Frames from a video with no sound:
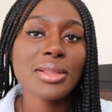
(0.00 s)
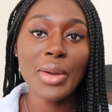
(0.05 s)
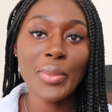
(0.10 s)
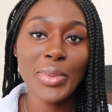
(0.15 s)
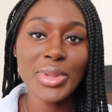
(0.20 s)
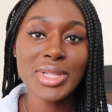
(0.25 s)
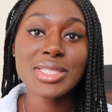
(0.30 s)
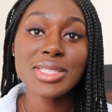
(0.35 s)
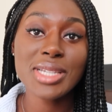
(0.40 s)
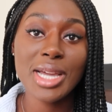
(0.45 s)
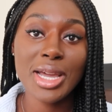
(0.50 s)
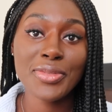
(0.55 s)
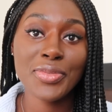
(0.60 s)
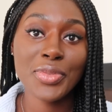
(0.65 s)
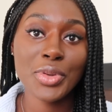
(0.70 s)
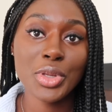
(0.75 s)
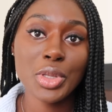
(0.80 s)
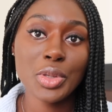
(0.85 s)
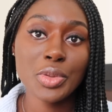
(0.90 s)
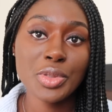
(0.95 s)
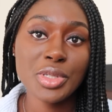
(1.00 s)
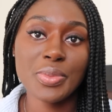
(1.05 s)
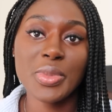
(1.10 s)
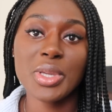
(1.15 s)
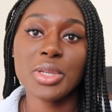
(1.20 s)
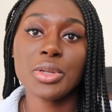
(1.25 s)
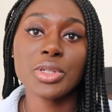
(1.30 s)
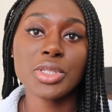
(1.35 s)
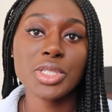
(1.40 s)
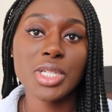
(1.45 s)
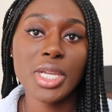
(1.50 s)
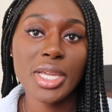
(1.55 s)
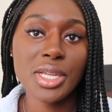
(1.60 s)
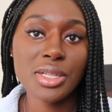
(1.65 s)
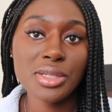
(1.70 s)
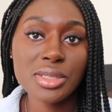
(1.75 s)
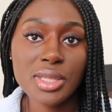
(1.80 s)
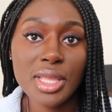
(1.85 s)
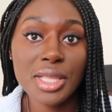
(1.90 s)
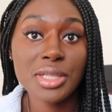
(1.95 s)
and when it's time for you to make your
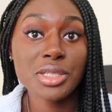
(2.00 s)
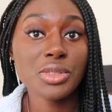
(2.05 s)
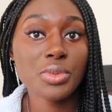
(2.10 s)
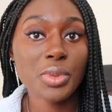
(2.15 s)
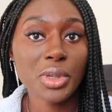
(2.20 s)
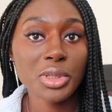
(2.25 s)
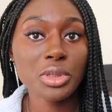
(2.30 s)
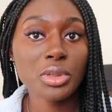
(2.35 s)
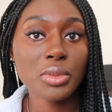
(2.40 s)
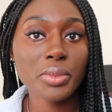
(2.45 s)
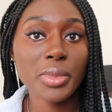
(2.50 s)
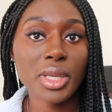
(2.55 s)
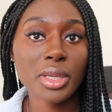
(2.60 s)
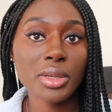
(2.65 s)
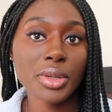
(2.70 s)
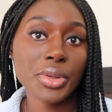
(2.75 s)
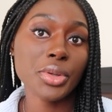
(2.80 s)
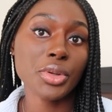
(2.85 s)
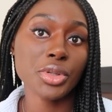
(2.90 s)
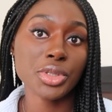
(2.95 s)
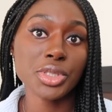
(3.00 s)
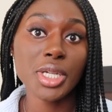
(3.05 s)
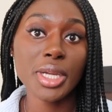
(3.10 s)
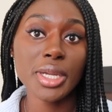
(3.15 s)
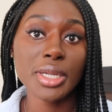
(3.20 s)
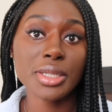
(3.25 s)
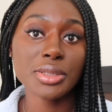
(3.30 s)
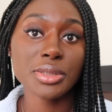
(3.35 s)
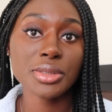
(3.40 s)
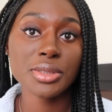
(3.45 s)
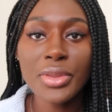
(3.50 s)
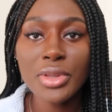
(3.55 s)
change, that is when you'll make your change.